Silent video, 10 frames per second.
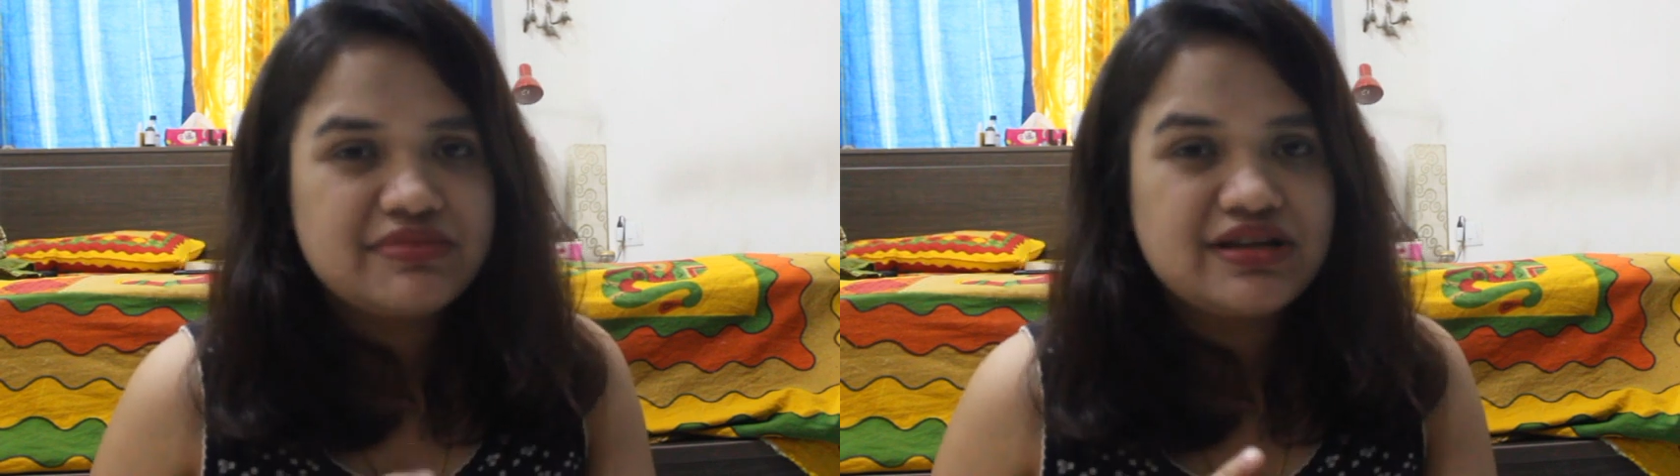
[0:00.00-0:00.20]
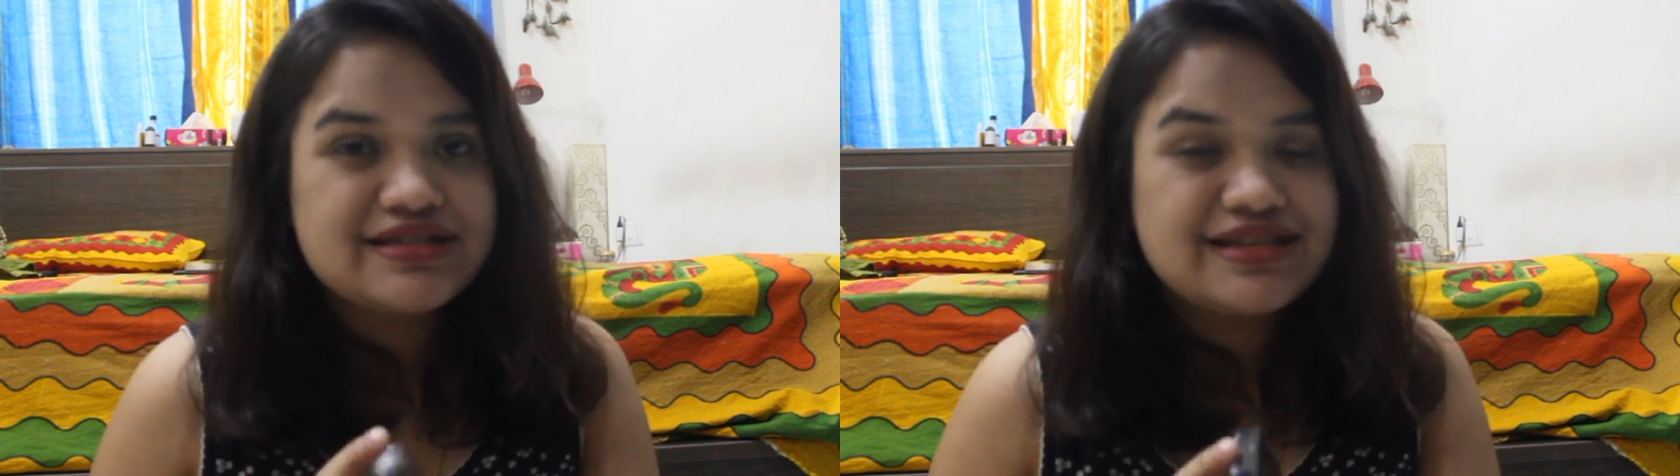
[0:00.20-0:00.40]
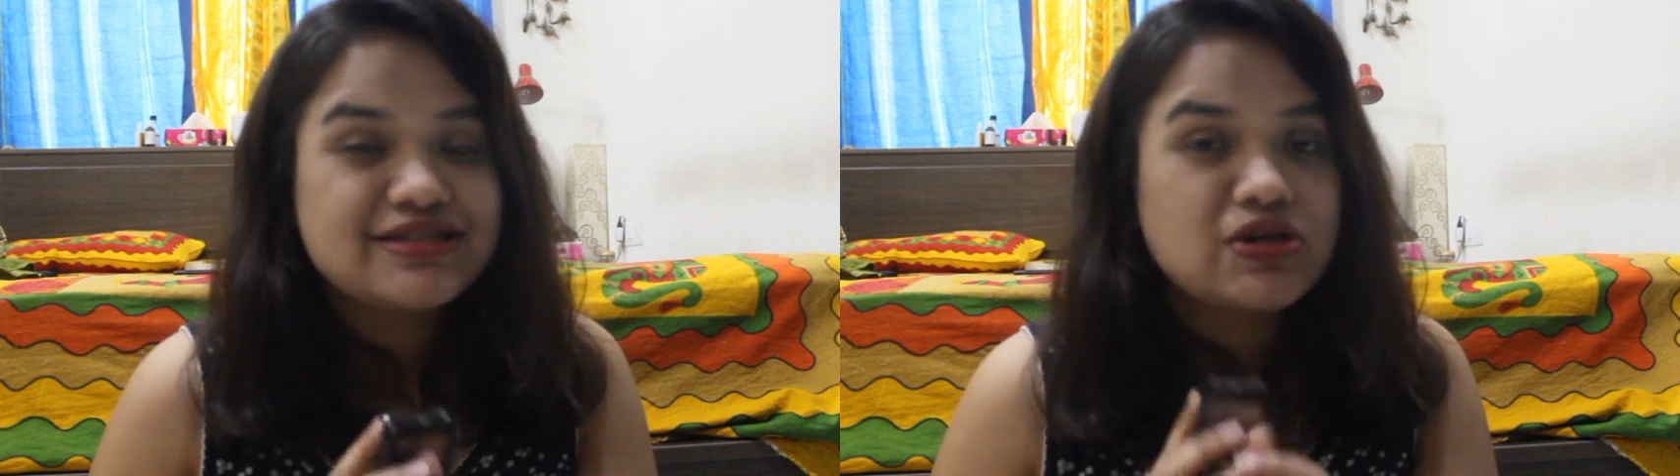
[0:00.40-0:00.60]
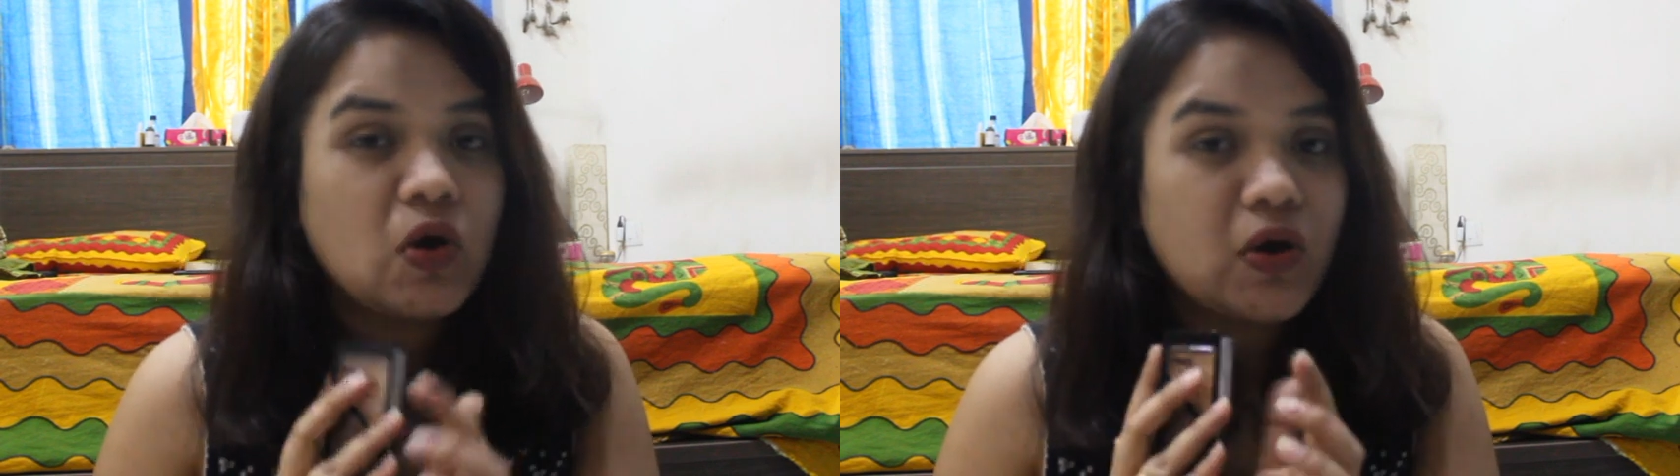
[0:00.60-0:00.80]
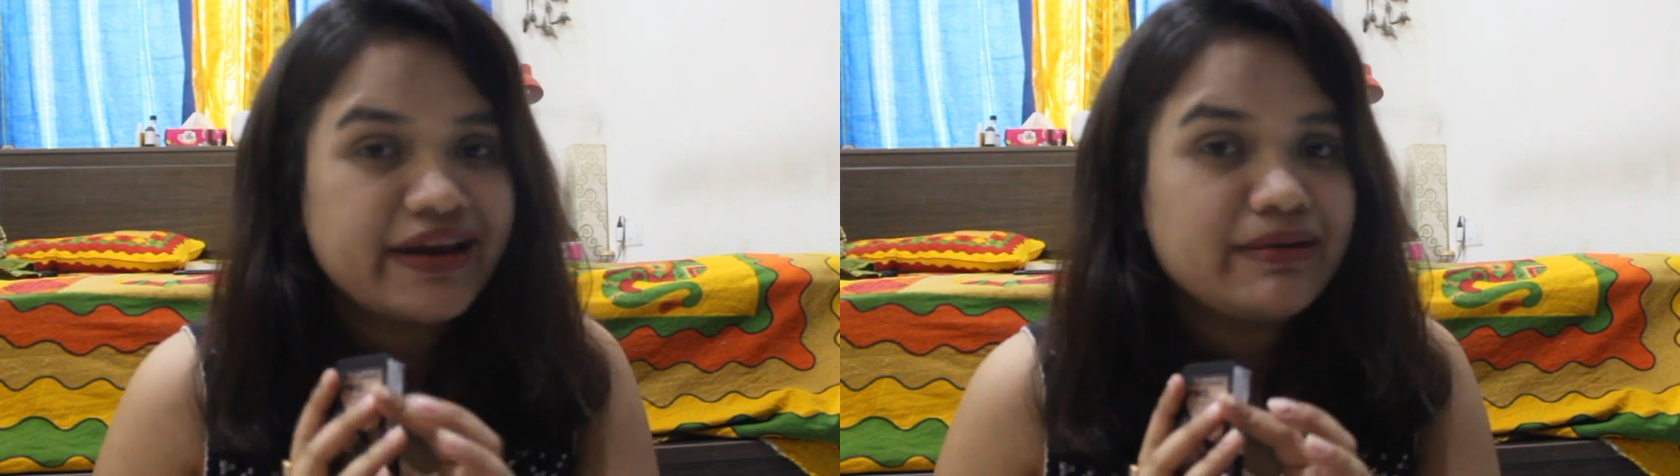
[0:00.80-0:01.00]
because it's
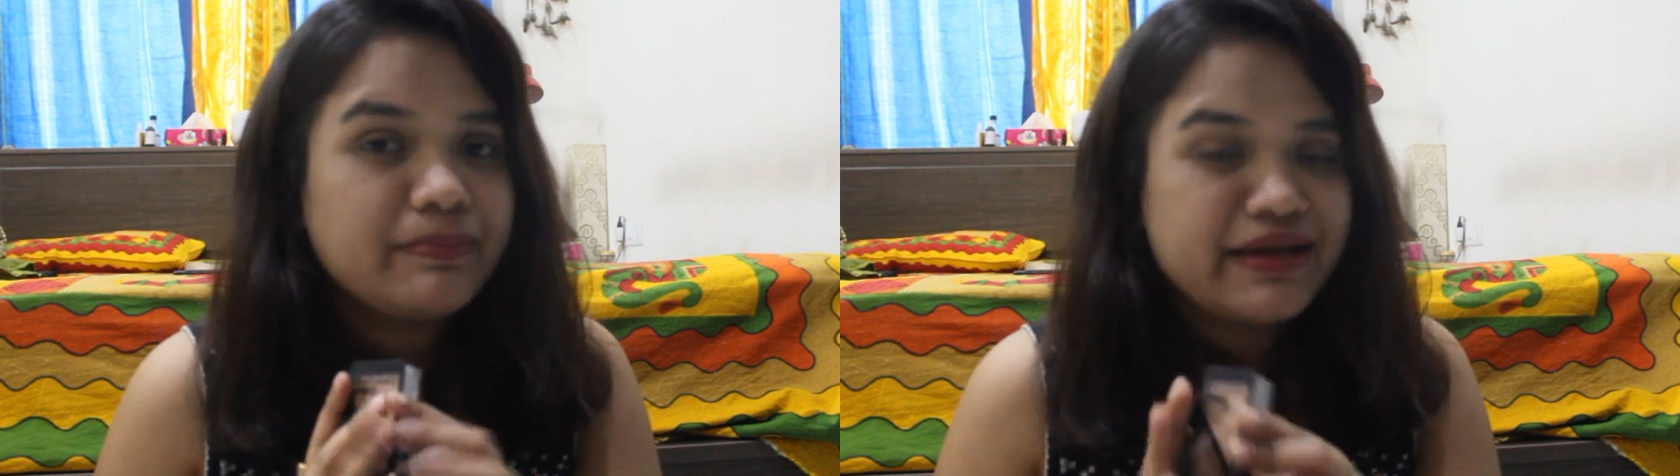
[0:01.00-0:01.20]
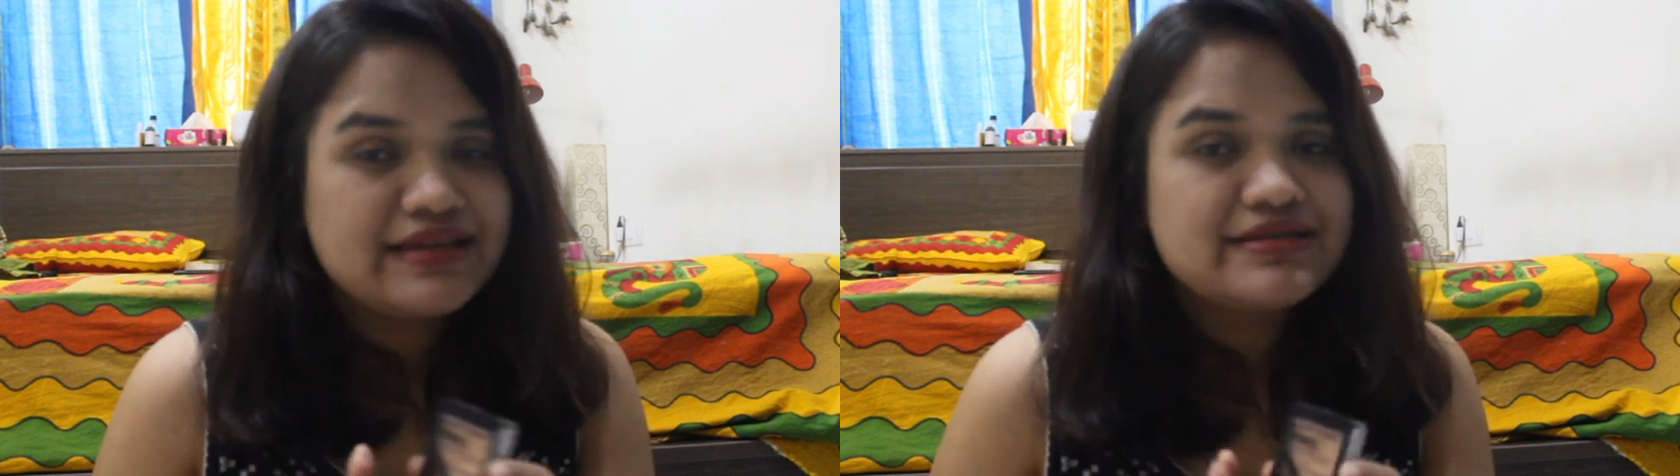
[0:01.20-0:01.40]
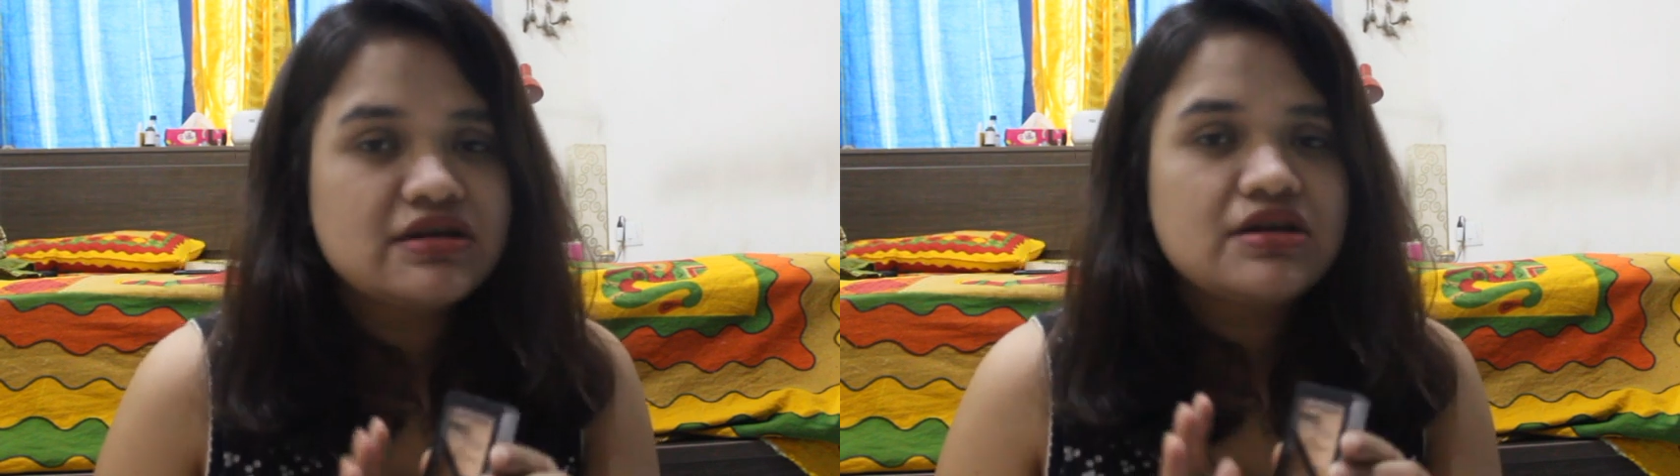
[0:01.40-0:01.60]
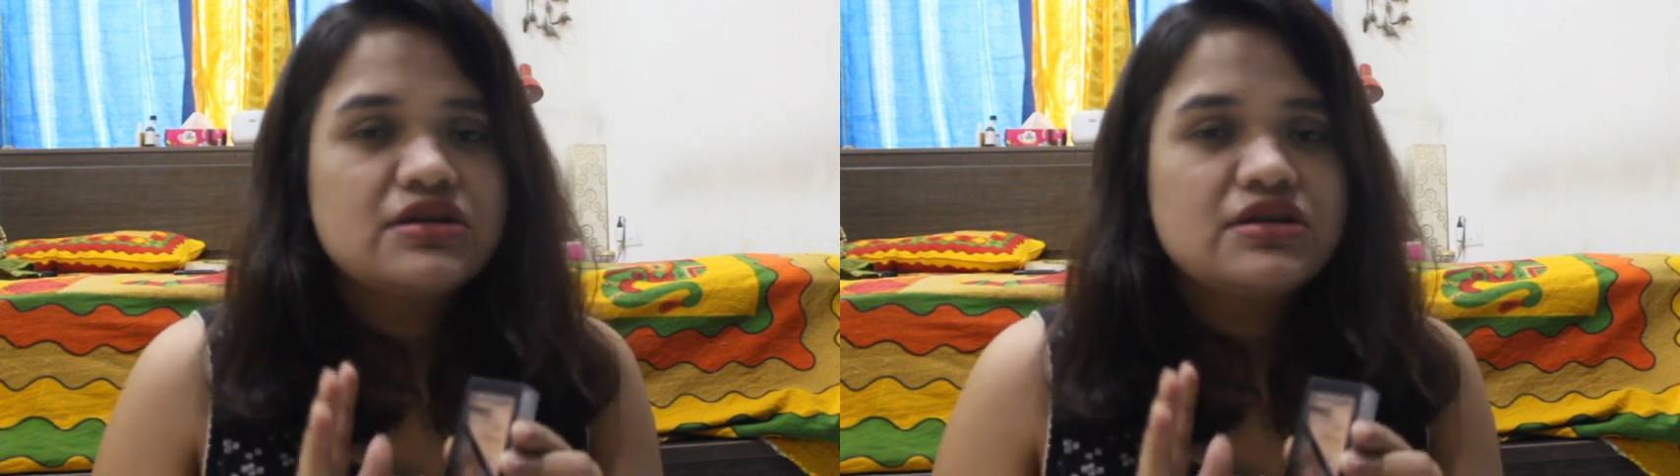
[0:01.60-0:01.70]
oil based.